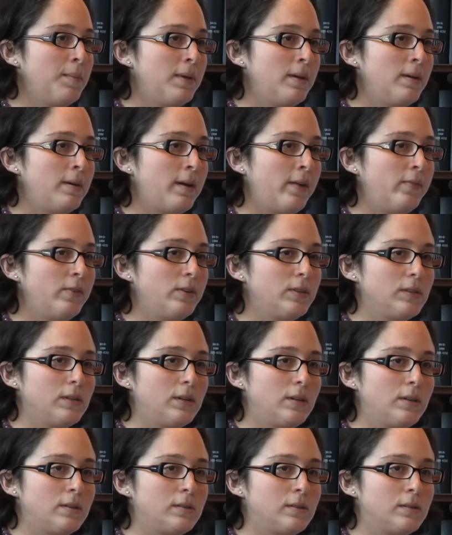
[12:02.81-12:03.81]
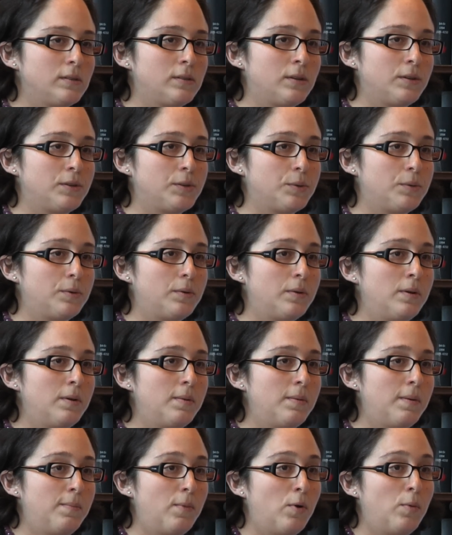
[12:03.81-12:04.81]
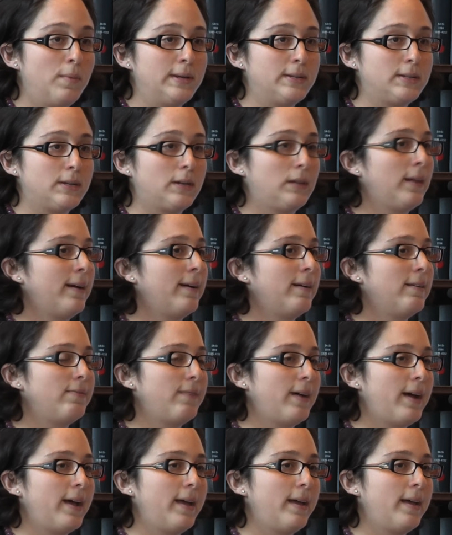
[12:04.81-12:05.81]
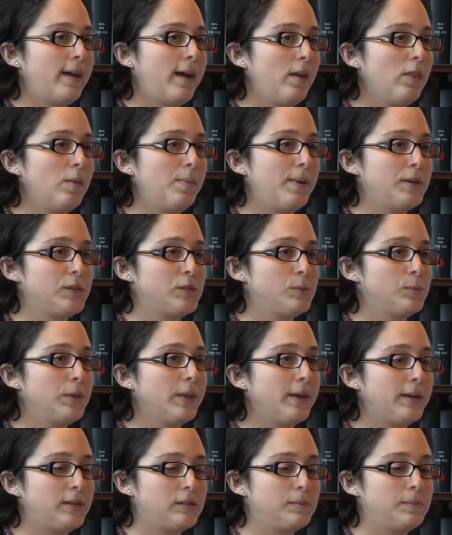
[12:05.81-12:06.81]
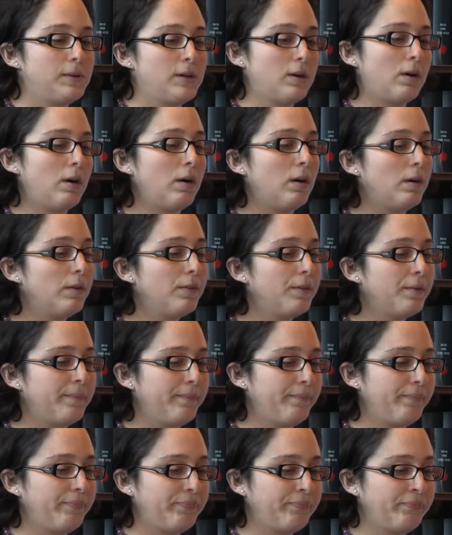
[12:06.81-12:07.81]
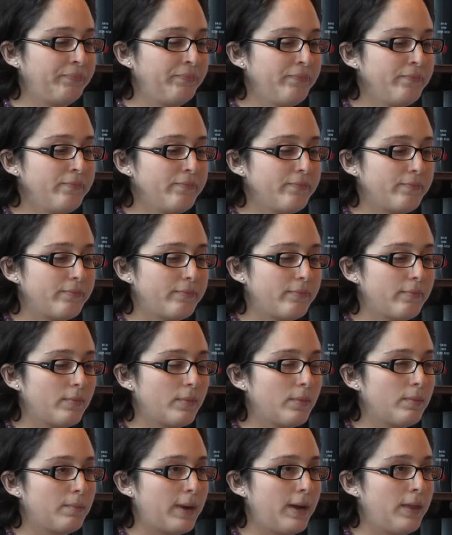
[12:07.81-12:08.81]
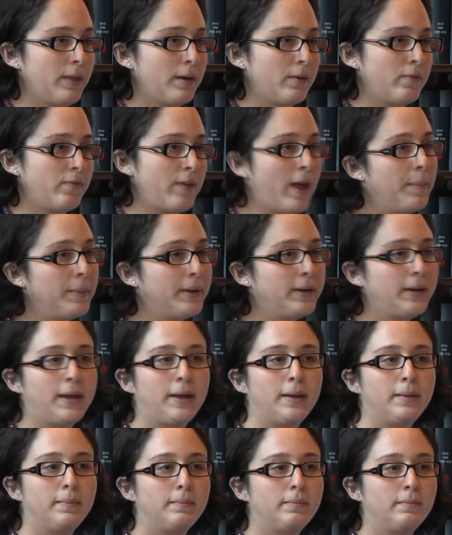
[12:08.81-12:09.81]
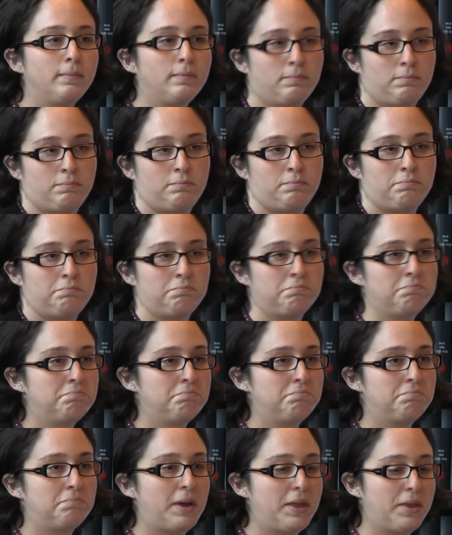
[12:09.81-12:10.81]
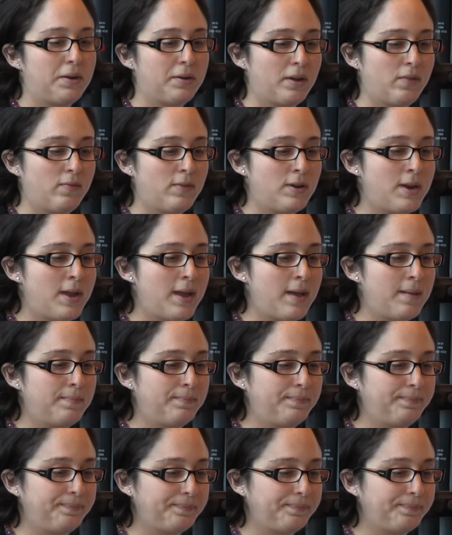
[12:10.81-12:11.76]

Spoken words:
and obviously this is also a moment to clarify how the patient would like to be called, by their family name, by their given name.